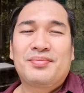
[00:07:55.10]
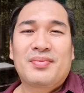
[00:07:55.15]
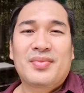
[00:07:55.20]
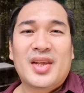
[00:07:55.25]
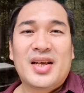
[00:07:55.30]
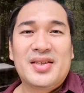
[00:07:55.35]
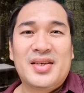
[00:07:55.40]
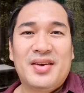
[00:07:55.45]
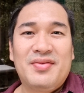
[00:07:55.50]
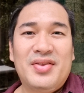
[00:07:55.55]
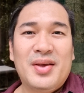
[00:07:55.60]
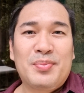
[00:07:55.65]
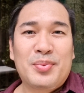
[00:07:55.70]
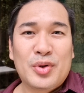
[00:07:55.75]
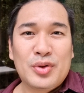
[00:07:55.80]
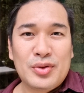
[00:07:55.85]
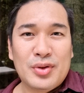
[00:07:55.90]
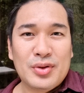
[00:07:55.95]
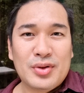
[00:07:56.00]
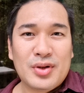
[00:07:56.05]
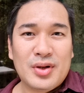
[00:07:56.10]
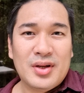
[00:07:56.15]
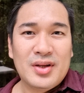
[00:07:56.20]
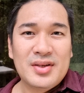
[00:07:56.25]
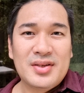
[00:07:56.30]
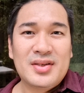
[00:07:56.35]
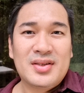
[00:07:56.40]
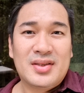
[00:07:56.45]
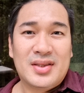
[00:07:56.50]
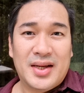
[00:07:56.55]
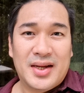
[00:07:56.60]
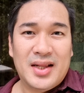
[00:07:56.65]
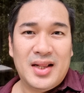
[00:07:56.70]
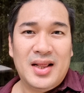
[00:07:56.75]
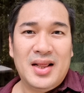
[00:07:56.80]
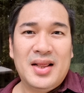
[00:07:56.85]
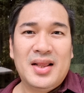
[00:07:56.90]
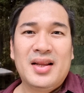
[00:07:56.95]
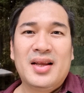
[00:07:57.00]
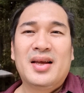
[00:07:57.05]
Safety protocols
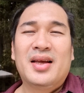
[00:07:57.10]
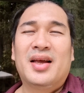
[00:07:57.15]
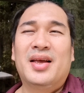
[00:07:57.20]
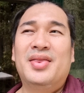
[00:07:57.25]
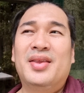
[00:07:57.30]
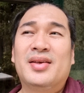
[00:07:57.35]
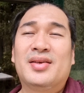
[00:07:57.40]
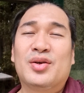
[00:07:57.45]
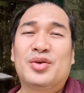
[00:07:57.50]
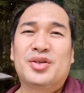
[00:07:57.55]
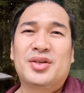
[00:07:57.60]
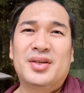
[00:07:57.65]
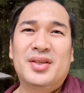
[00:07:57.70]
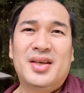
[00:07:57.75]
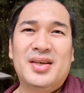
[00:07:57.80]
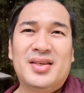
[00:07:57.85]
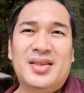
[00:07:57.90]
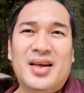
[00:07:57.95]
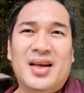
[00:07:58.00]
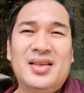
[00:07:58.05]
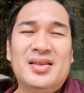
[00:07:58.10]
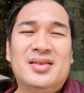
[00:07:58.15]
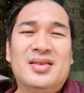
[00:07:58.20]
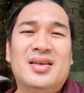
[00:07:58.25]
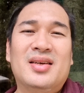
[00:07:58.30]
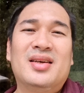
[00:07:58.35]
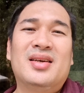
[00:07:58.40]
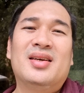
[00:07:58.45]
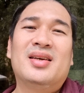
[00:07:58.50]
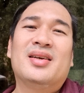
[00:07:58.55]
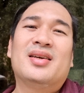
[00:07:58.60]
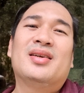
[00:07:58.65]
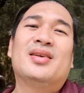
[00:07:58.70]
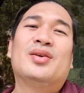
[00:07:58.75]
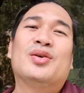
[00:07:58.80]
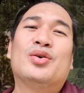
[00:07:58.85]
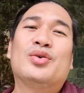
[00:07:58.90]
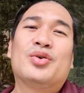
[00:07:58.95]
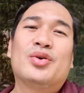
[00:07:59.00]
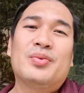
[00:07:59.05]
still, and then social distancing,
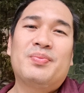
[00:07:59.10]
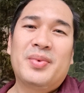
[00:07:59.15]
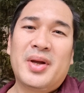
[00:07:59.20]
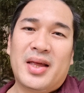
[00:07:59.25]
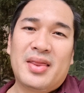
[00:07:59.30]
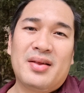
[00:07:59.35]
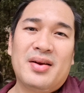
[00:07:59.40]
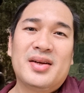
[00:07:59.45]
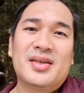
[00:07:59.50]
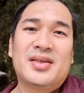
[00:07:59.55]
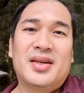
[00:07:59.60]
no group gatherings, and